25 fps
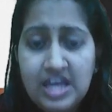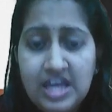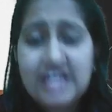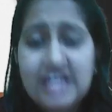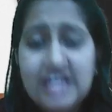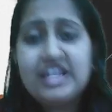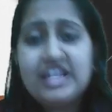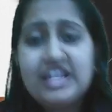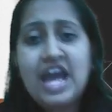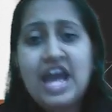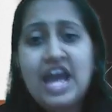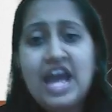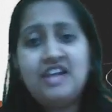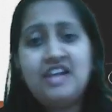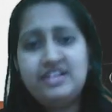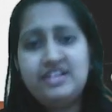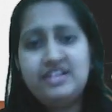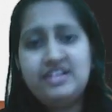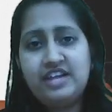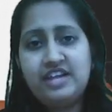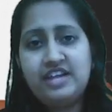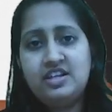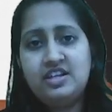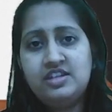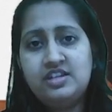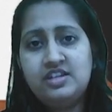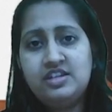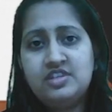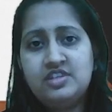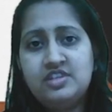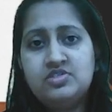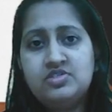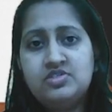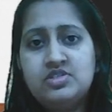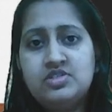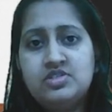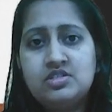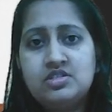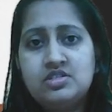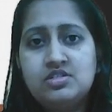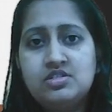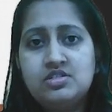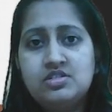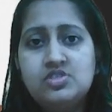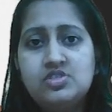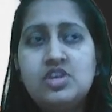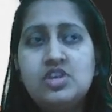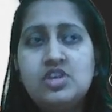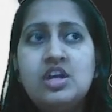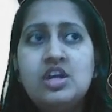In analytical research,
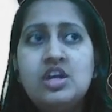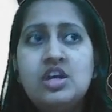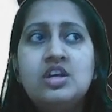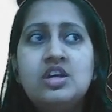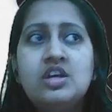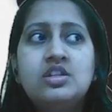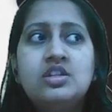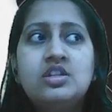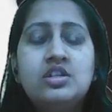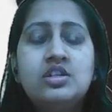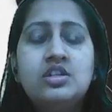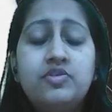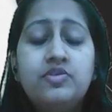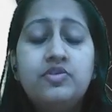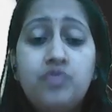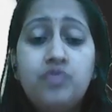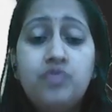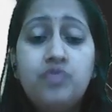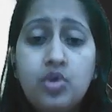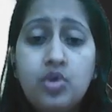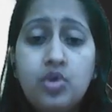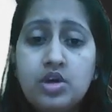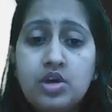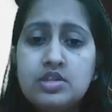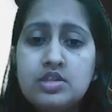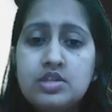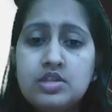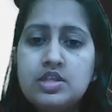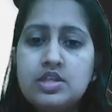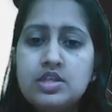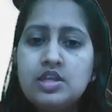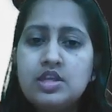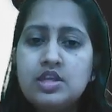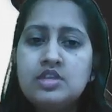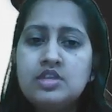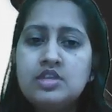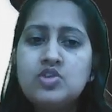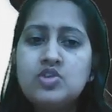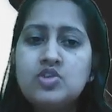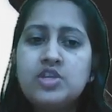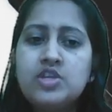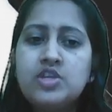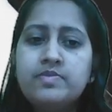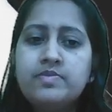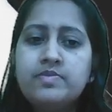the focus is on